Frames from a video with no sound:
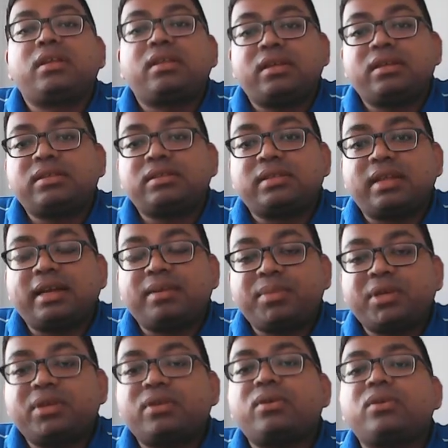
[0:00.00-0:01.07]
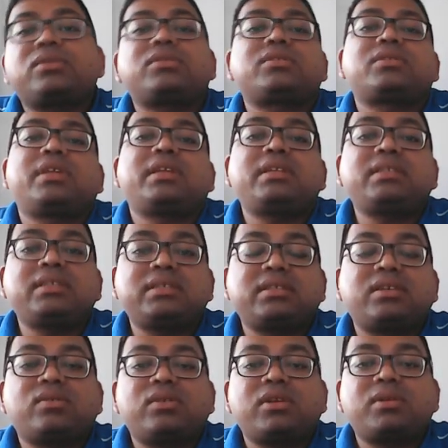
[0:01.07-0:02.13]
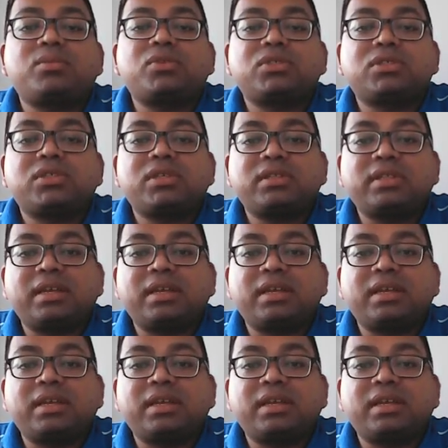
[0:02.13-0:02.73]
Yes, and because there is a circular motion,